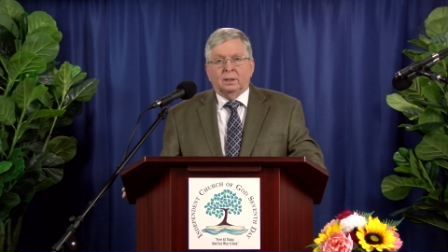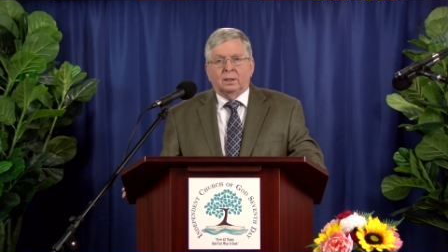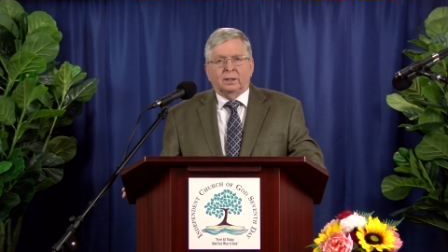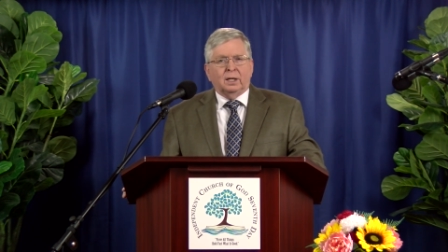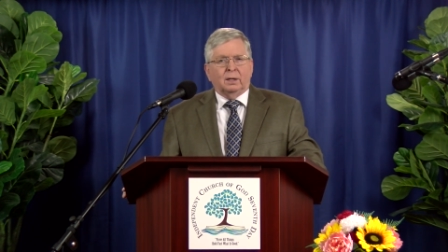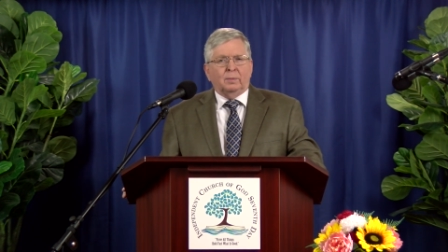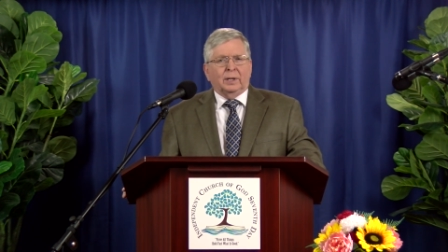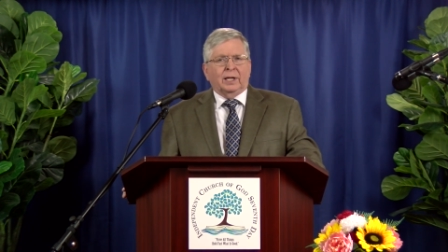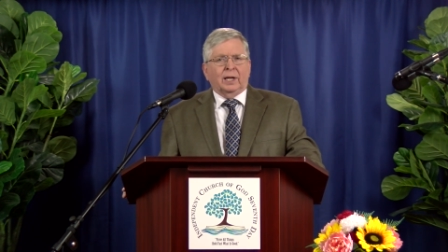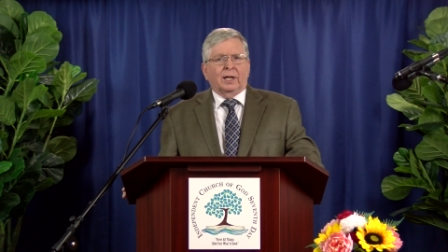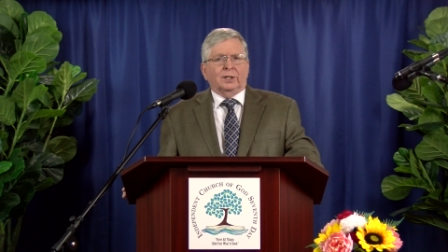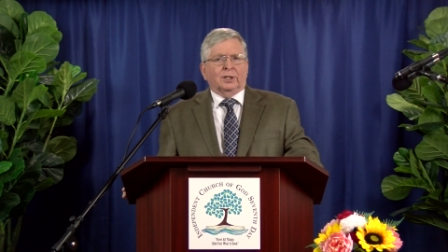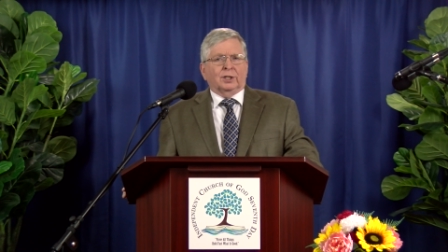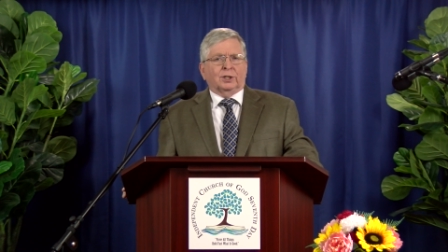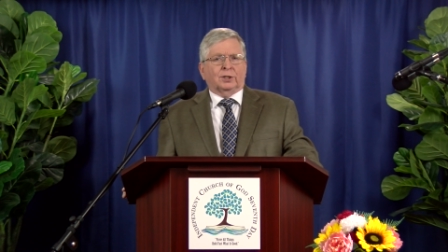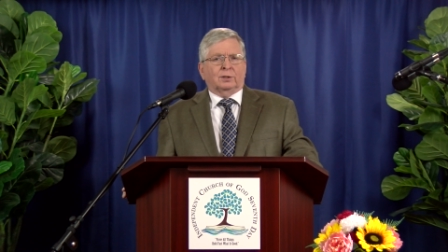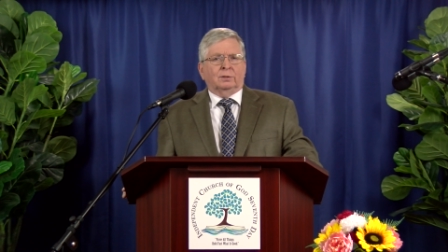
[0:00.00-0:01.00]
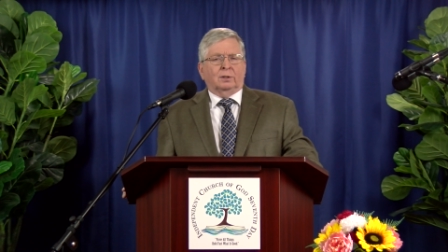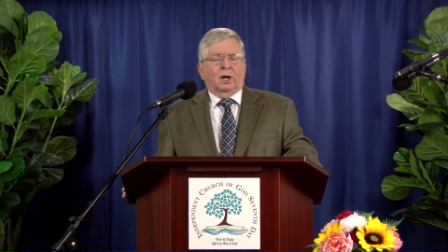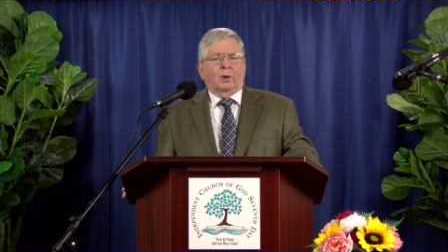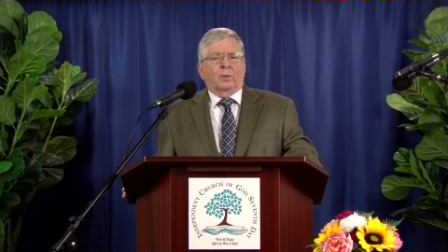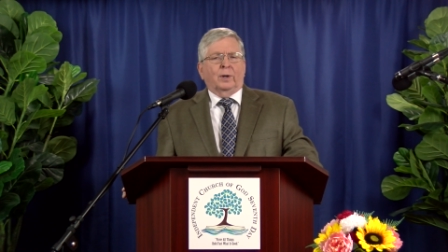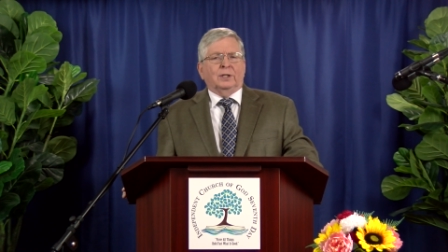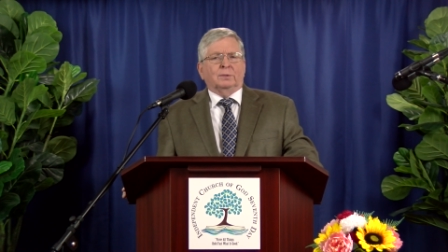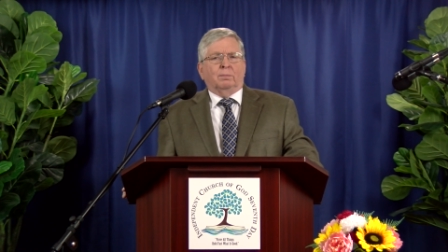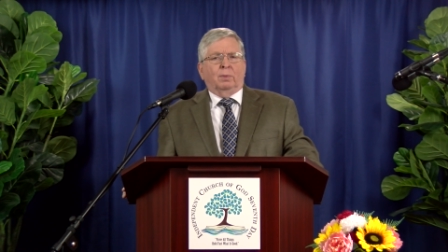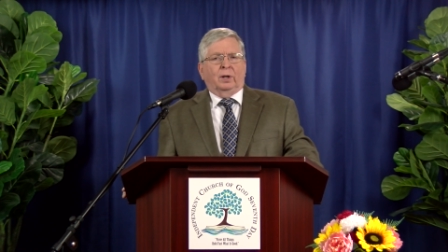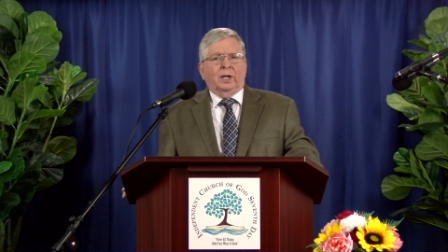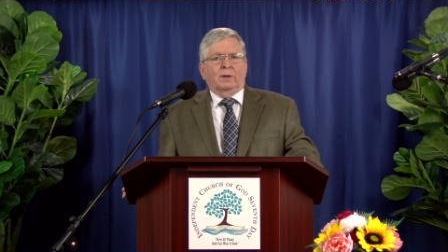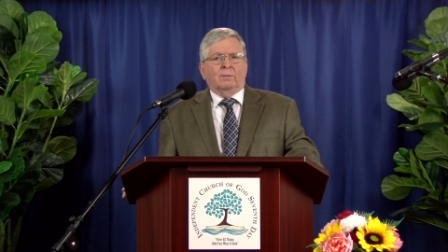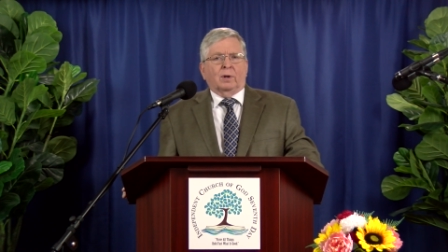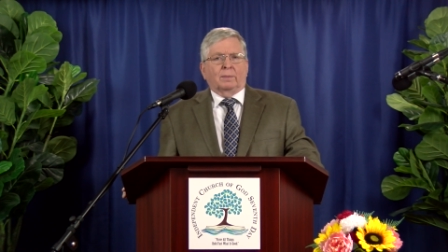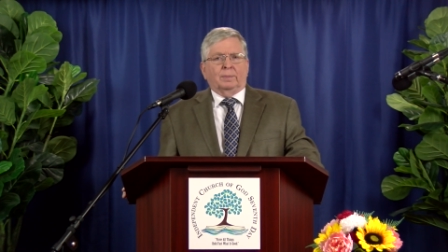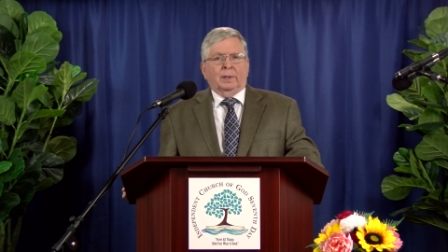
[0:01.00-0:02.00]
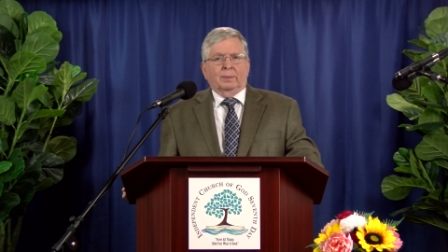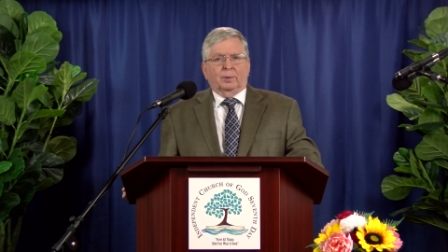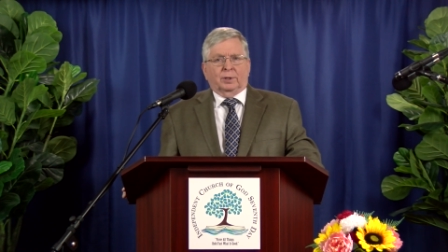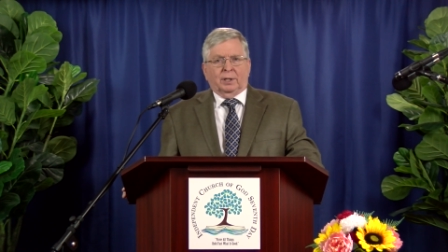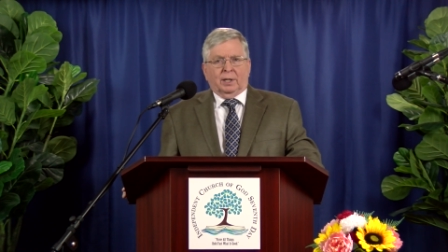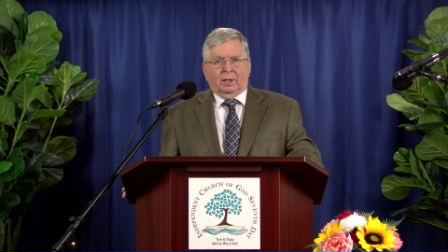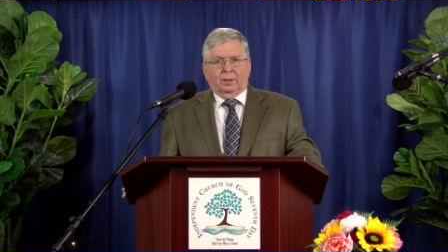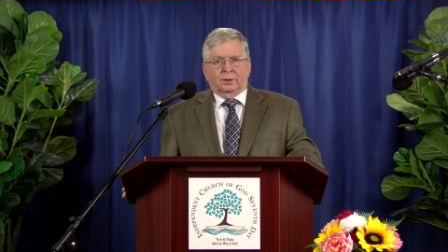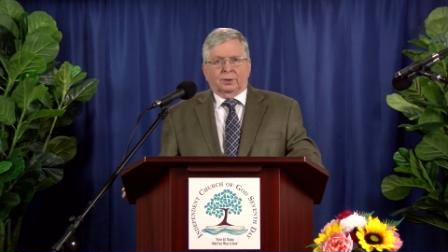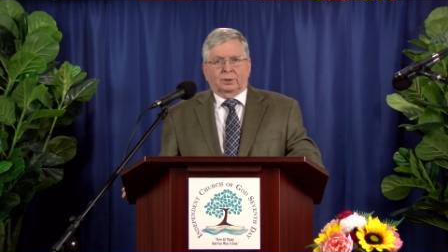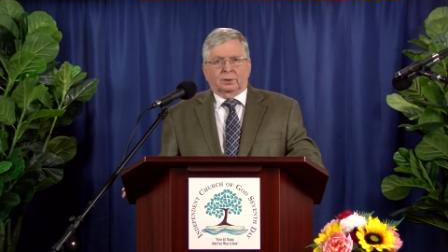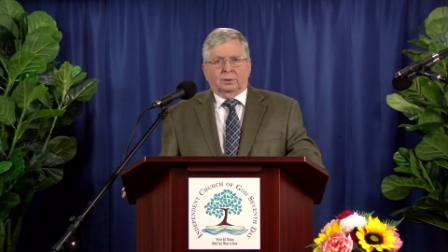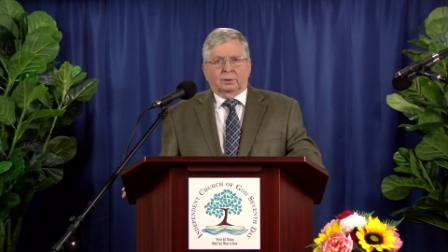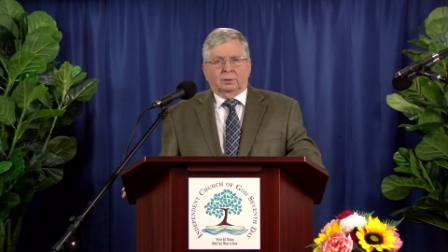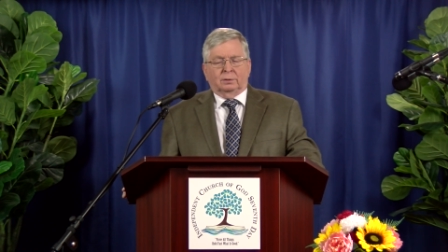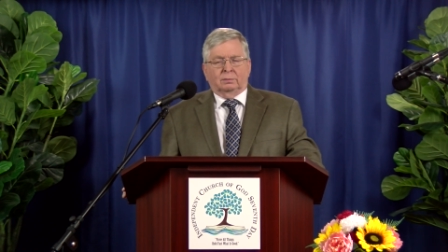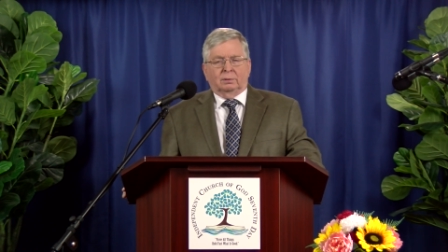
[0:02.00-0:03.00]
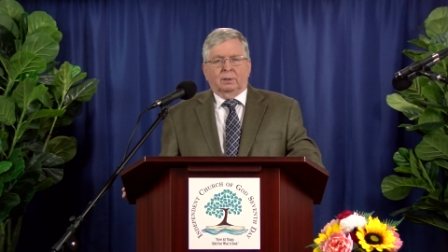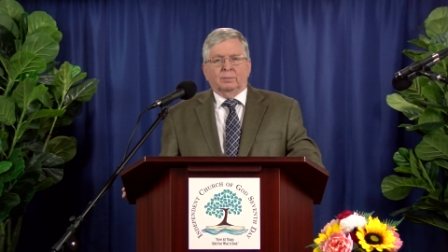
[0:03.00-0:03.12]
Again, we can't just always believe what people tell us.